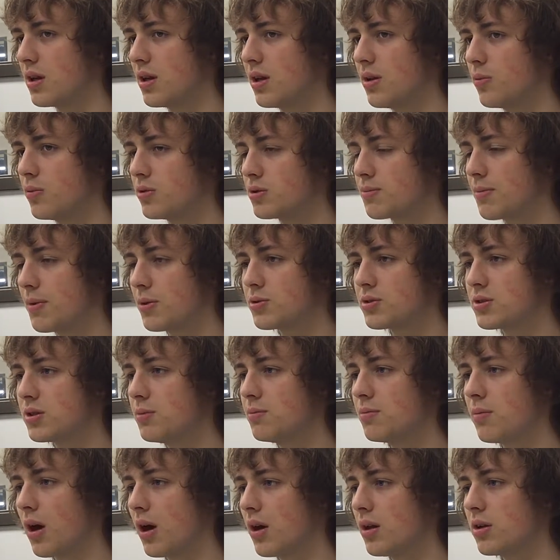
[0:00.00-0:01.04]
it was mostly
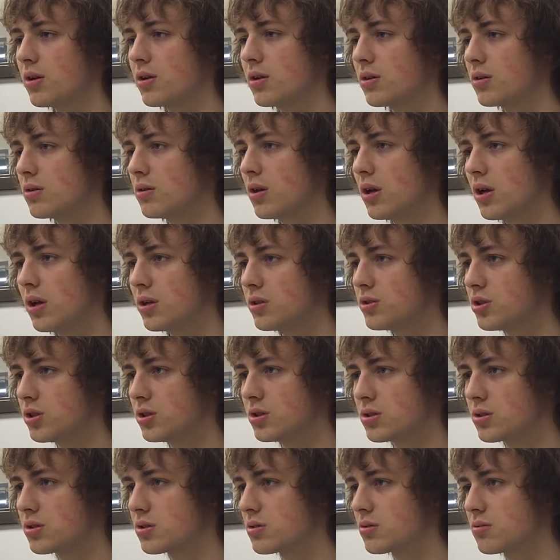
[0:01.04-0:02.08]
minor,
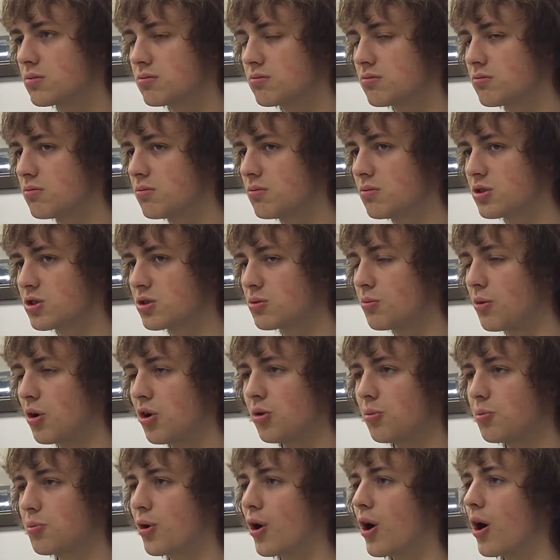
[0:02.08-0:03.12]
just
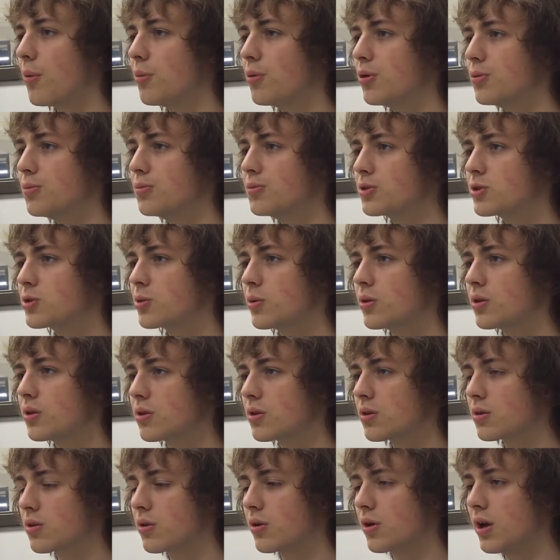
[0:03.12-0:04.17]
small problems with
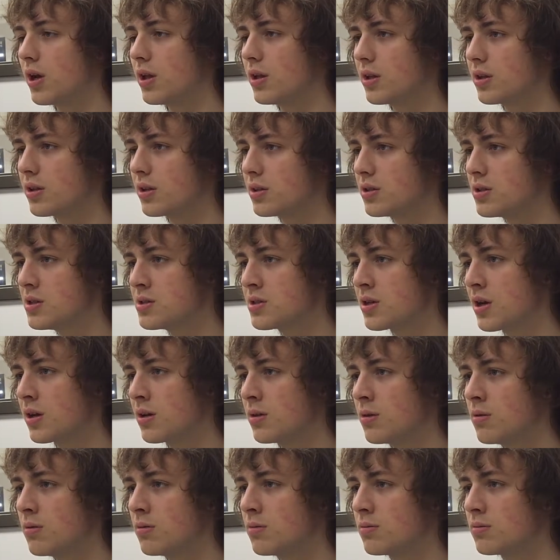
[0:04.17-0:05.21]
creating the
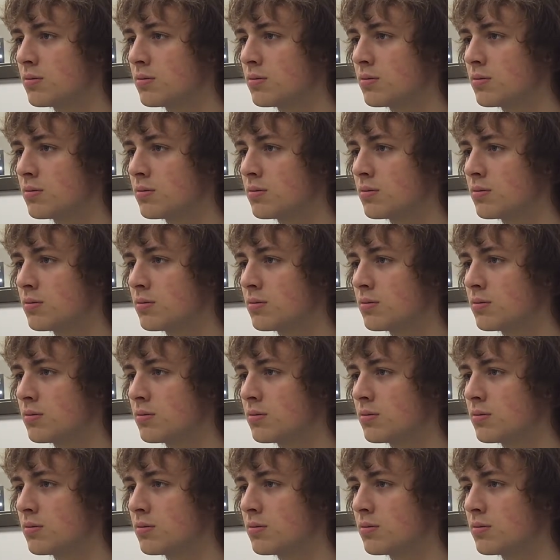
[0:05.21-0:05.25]
design.